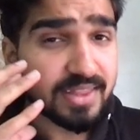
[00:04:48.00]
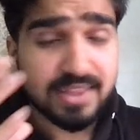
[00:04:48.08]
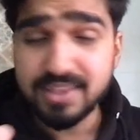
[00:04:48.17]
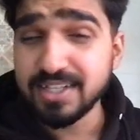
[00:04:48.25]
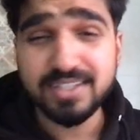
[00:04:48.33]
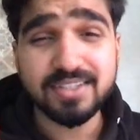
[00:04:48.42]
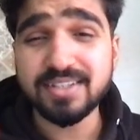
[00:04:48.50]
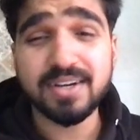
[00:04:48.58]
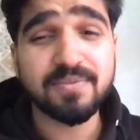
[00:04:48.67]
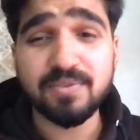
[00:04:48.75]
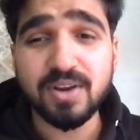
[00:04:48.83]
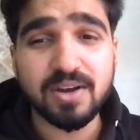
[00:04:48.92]
This
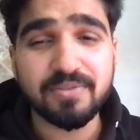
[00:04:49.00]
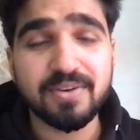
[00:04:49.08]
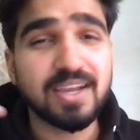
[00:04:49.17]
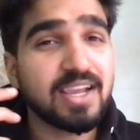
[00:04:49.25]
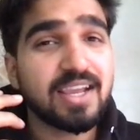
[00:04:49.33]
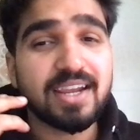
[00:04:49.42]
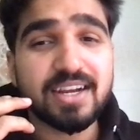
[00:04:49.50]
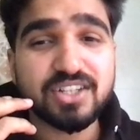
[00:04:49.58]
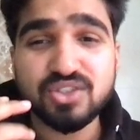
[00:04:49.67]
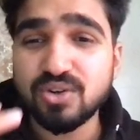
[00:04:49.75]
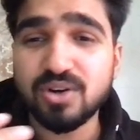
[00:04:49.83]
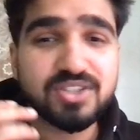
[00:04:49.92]
isn't fluff. It's
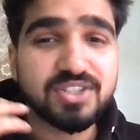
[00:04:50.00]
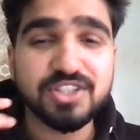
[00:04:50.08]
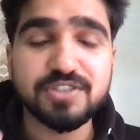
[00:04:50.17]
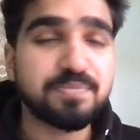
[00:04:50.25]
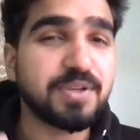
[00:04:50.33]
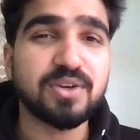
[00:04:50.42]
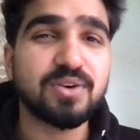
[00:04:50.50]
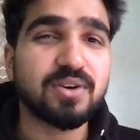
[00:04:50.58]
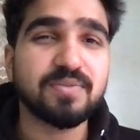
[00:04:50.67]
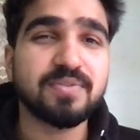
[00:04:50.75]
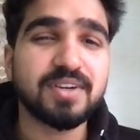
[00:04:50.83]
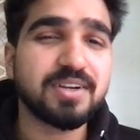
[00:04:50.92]
not just be
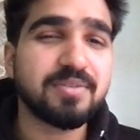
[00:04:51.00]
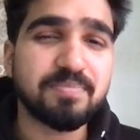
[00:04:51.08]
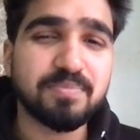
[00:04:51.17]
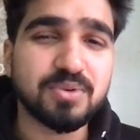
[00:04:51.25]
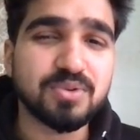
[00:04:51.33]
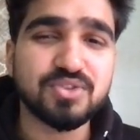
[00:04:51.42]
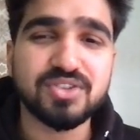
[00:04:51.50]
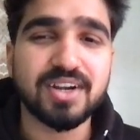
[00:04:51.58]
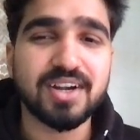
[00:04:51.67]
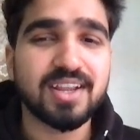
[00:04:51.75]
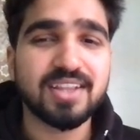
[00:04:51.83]
confident bullshit.